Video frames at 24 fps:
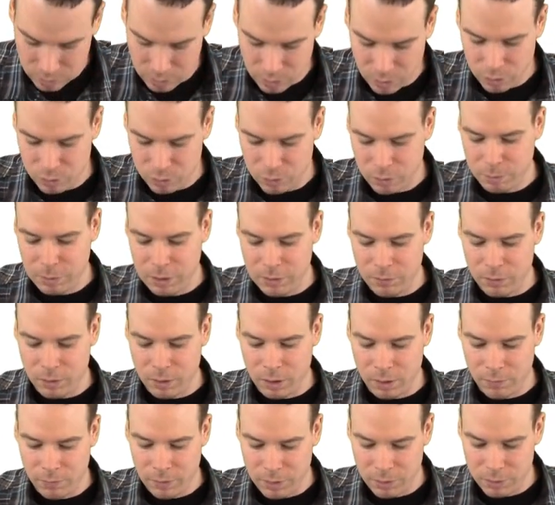Those would be for R
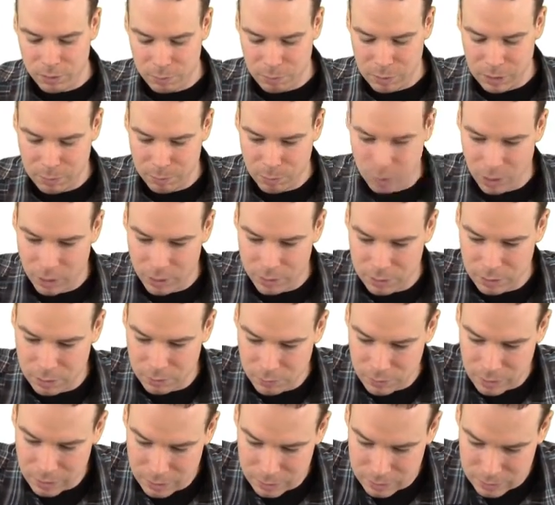values being positive.
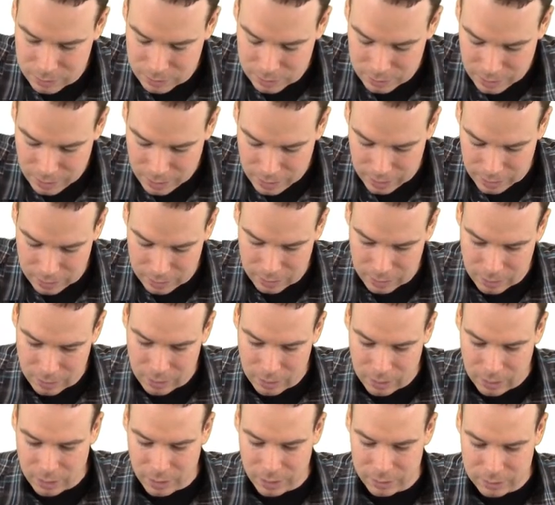Instead,
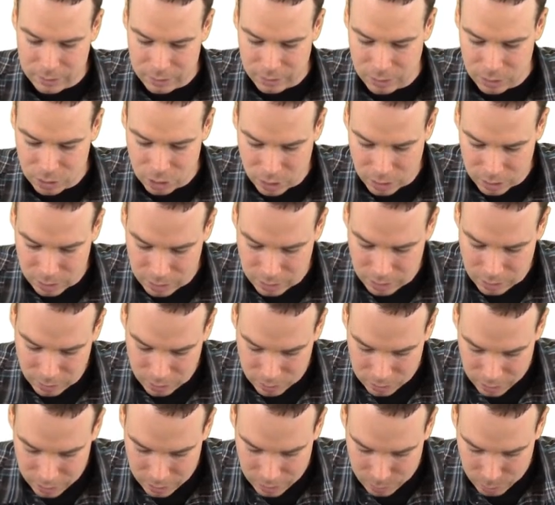I slingshot to the other
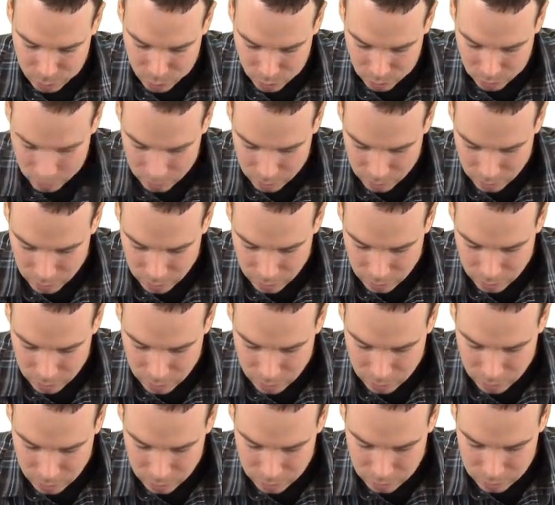side of the pole.
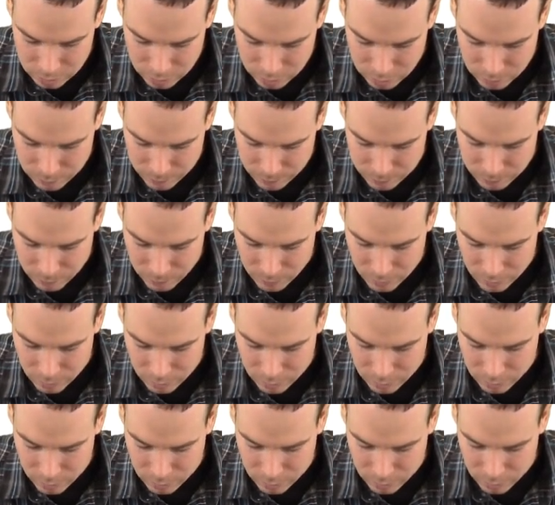So
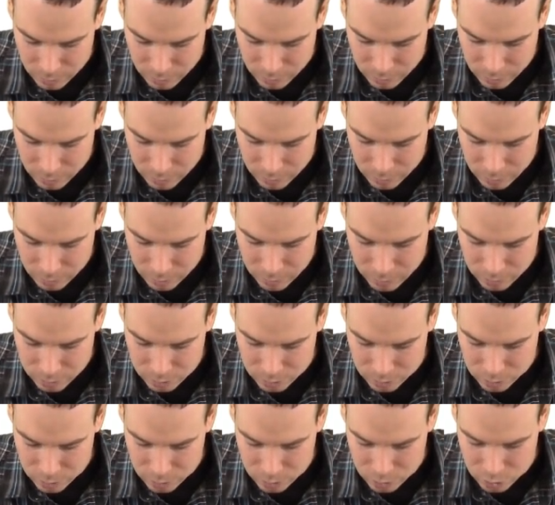I
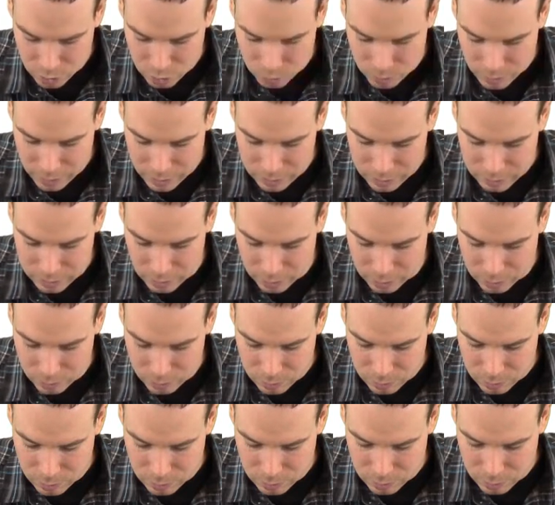start to trace out
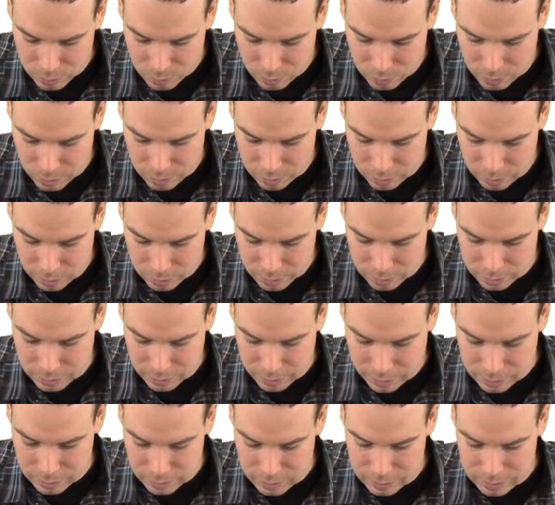what looks
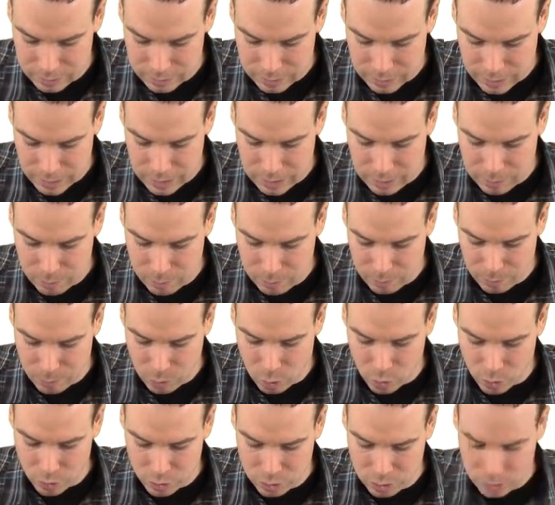like the same
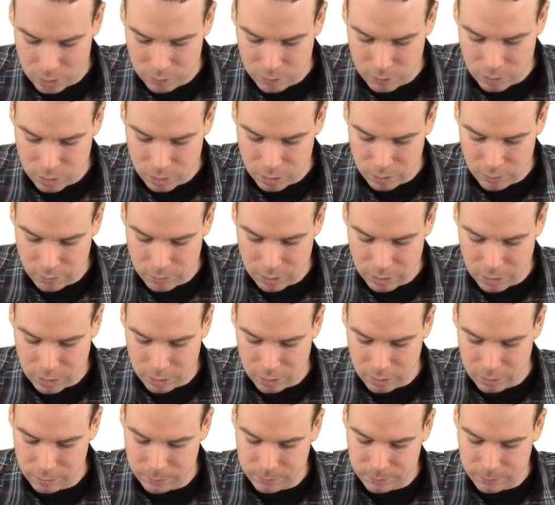portion of the curve again.